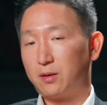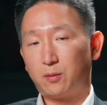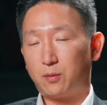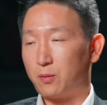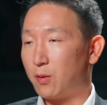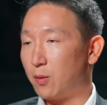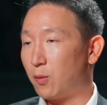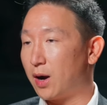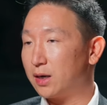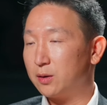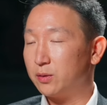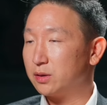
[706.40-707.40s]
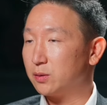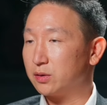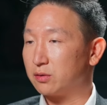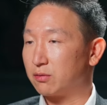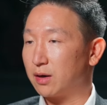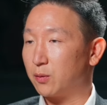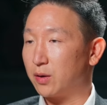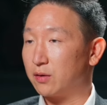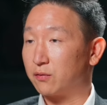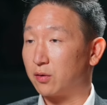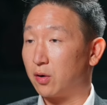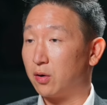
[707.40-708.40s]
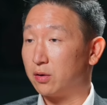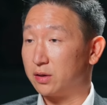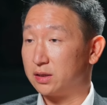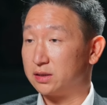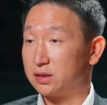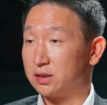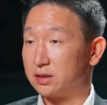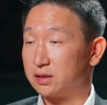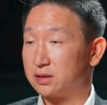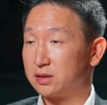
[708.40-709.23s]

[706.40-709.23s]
Why did we do it the right way for all of these years?